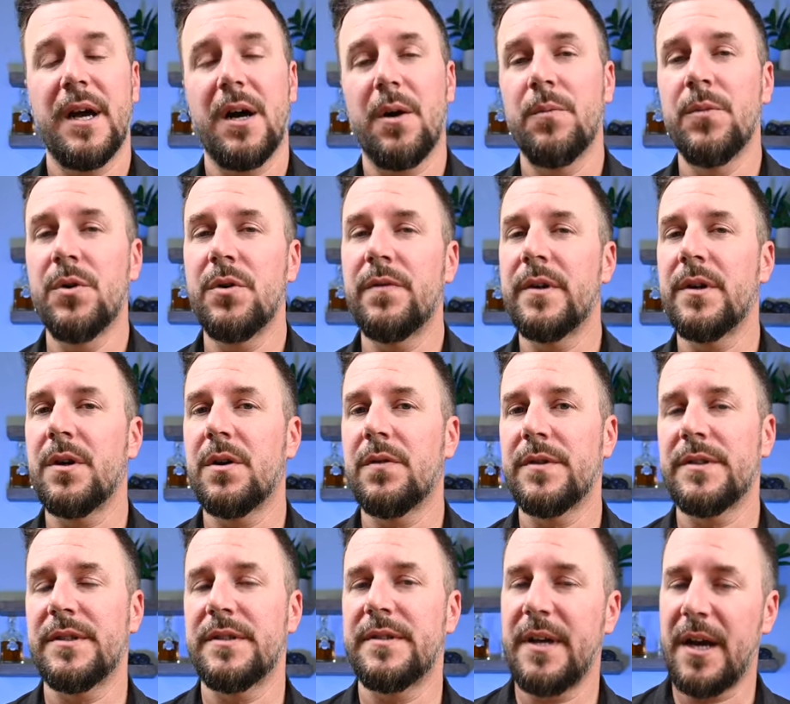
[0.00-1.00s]
Now, moving
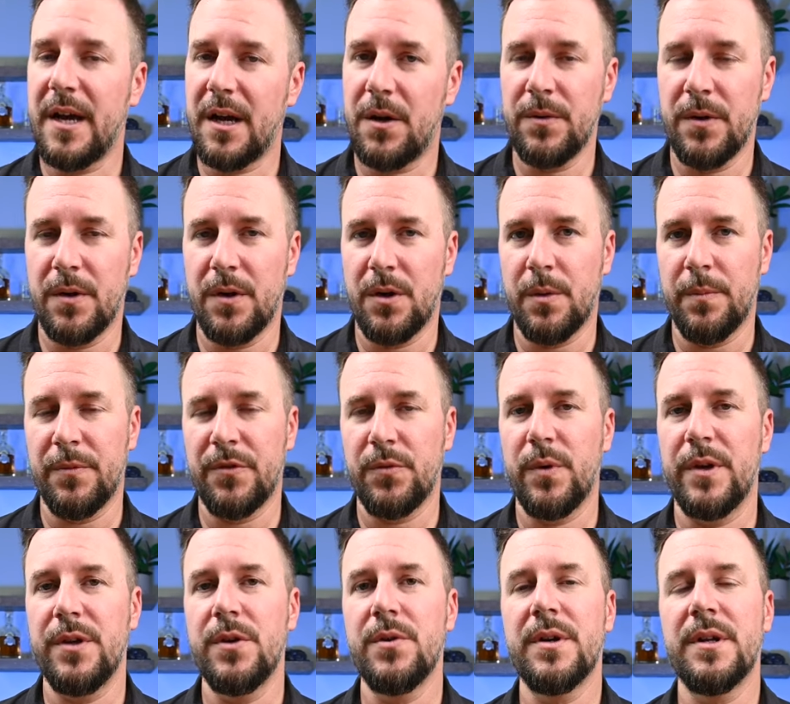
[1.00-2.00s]
over to townhomes,
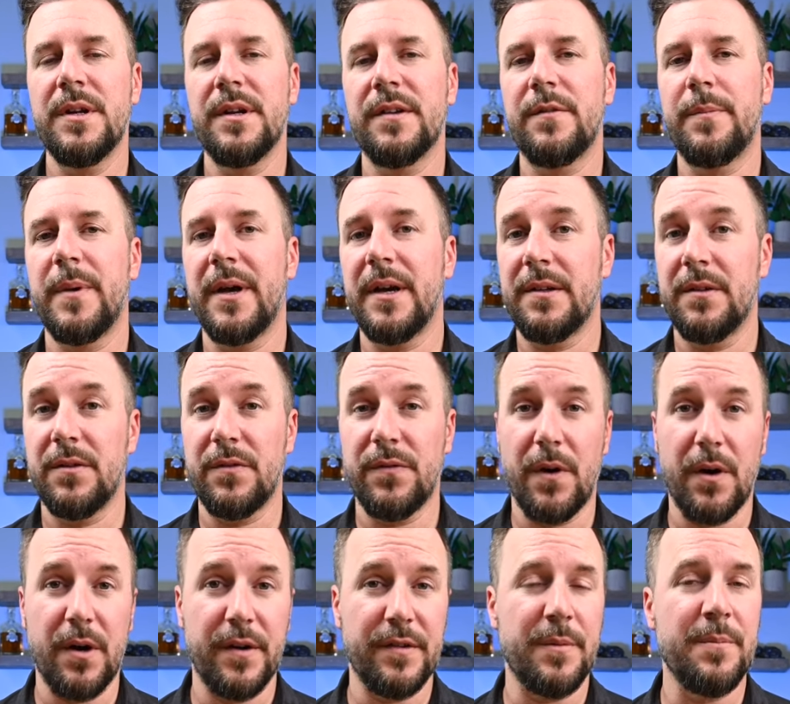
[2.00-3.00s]
what you can expect as
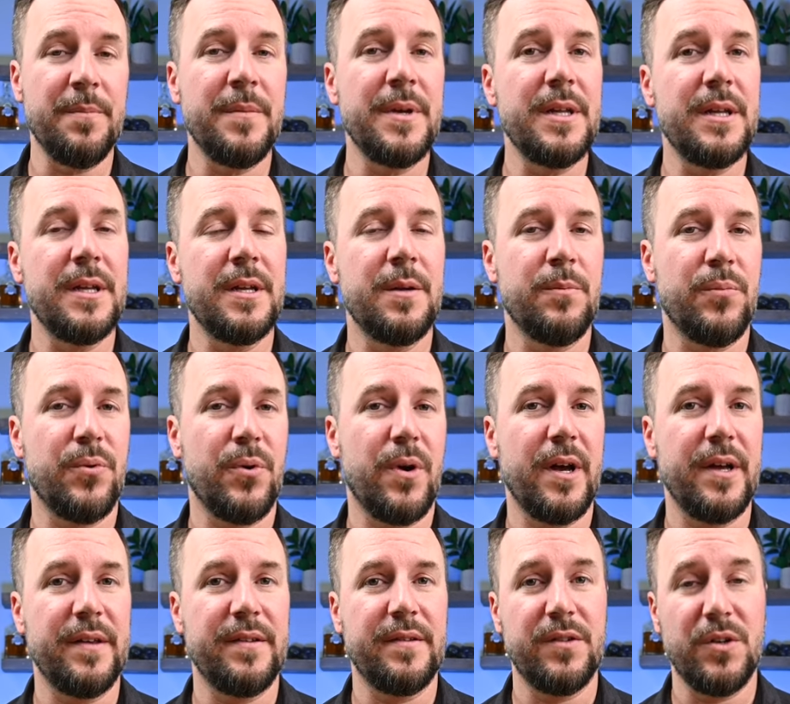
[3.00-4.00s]
far as a median
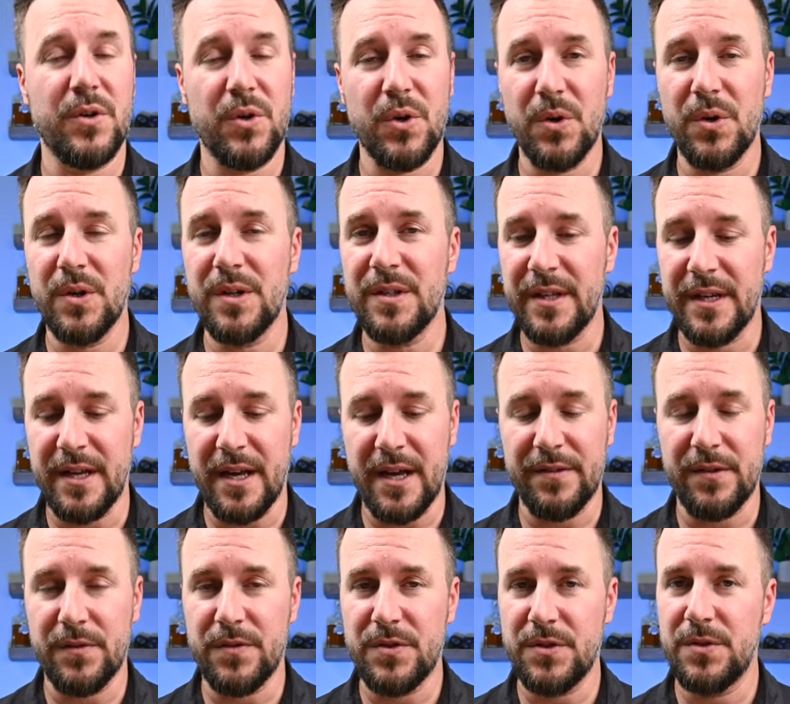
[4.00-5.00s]
price currently,
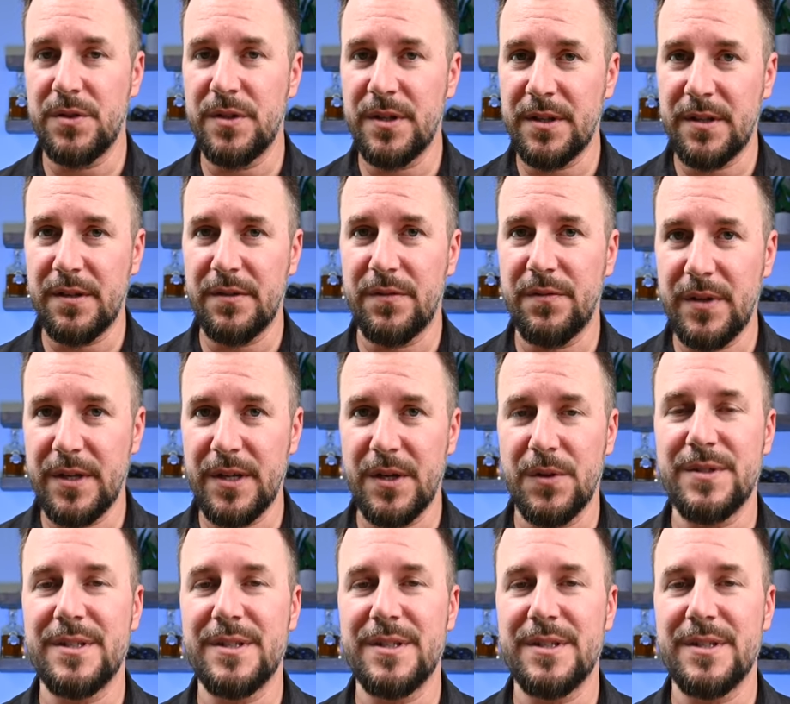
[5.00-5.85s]
as of shooting this video